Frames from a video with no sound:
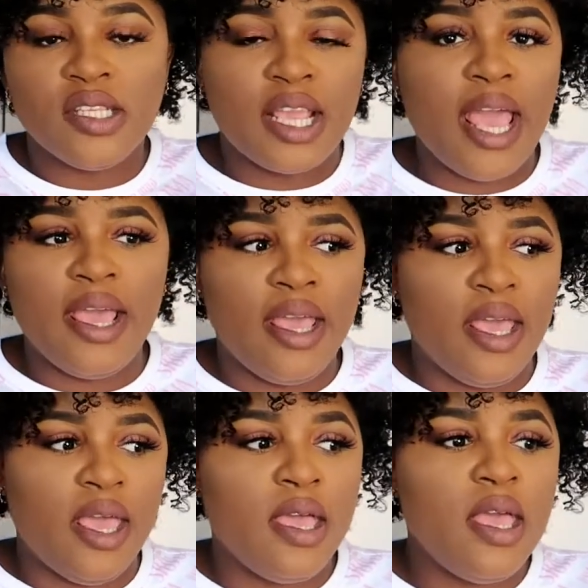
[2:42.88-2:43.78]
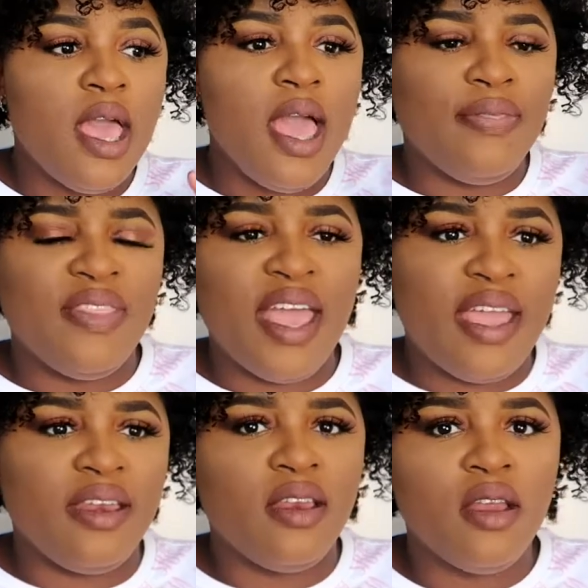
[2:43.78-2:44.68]
to get here, and
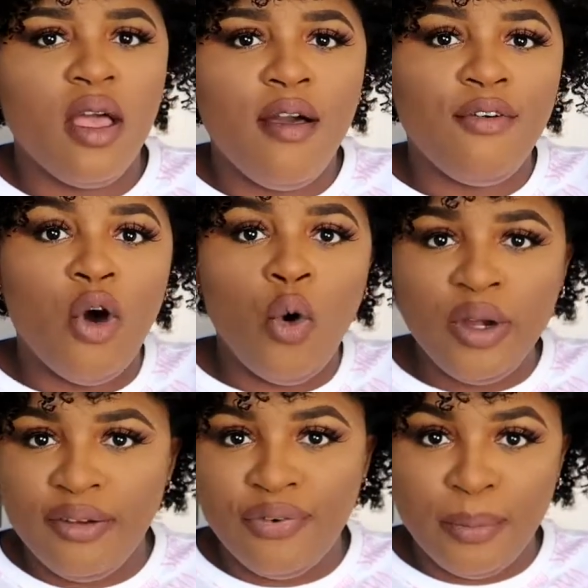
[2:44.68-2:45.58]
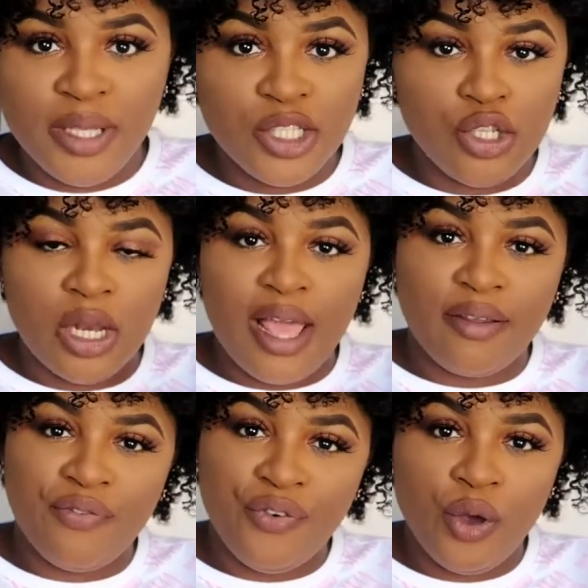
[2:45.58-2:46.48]
then only for me to
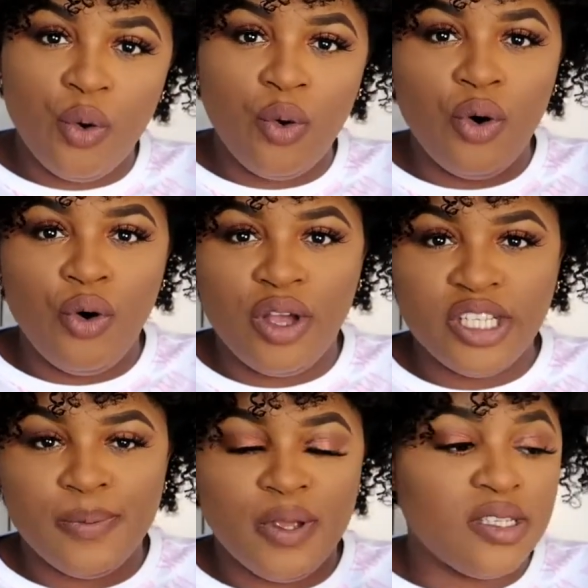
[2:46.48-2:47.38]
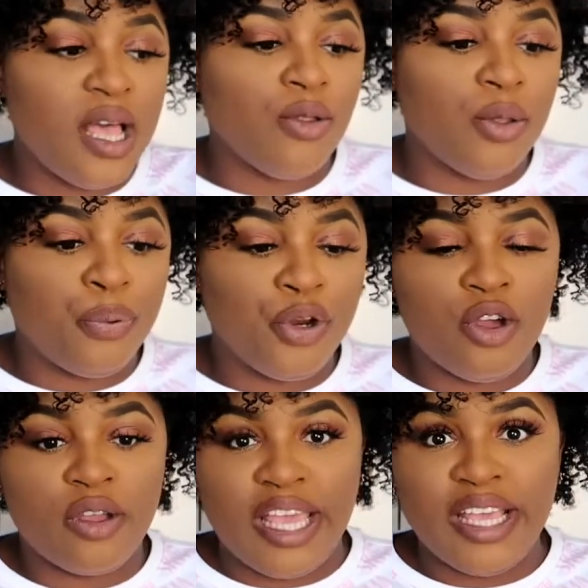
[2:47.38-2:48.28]
like feel or experience how the
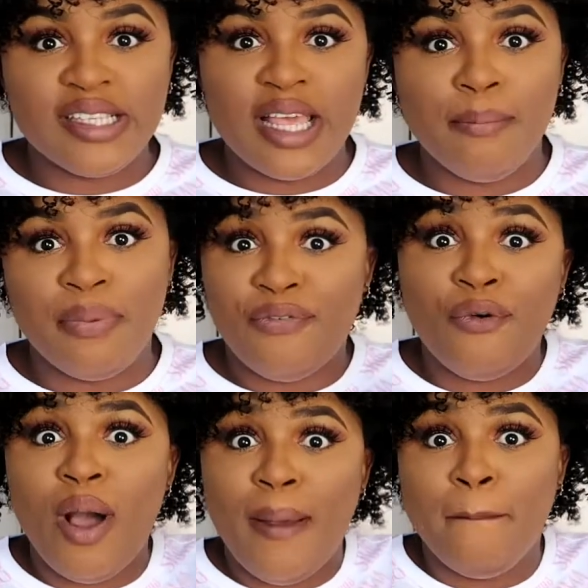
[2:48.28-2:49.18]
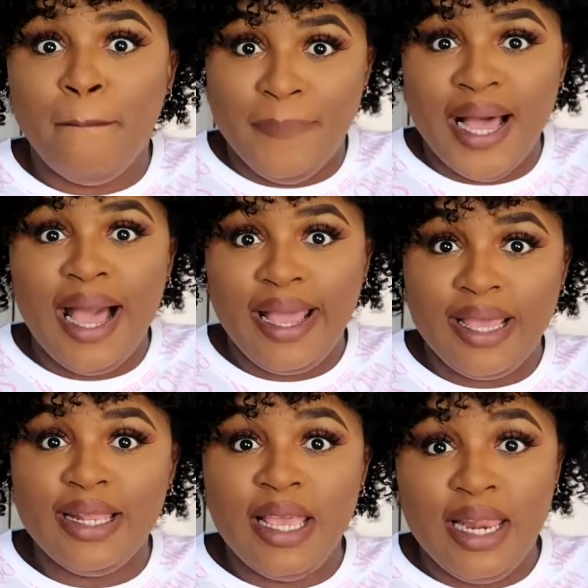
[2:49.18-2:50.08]
product is, and before I buy
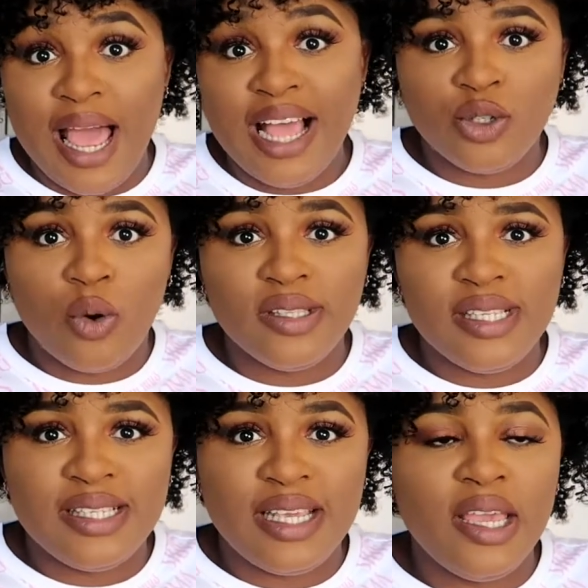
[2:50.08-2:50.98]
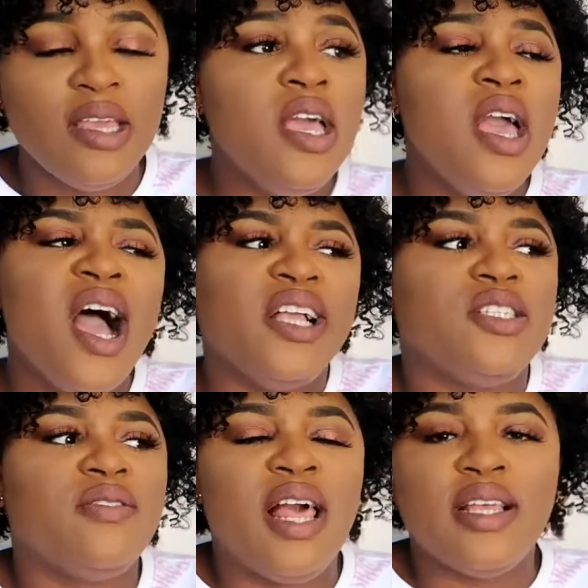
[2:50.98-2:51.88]
a large quantity, I
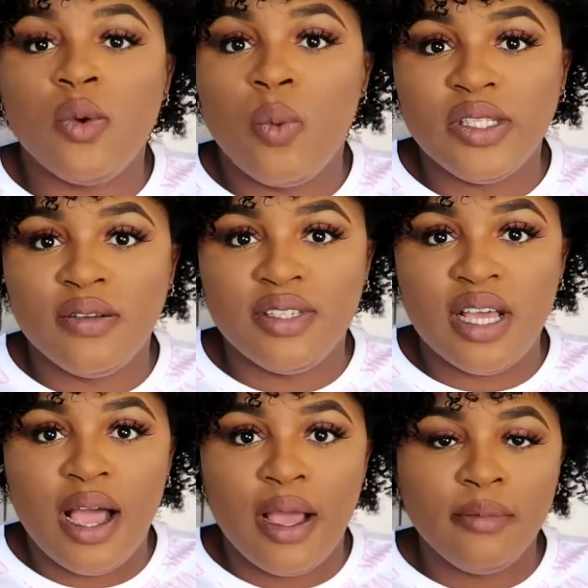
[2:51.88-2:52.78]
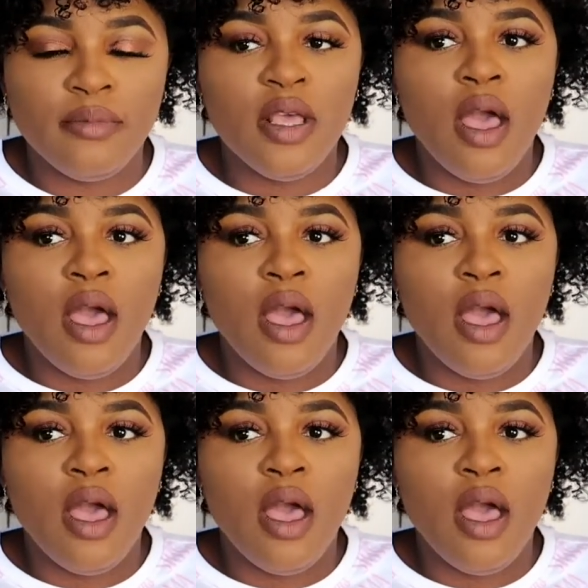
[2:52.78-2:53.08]
just feel like it's a waste of time.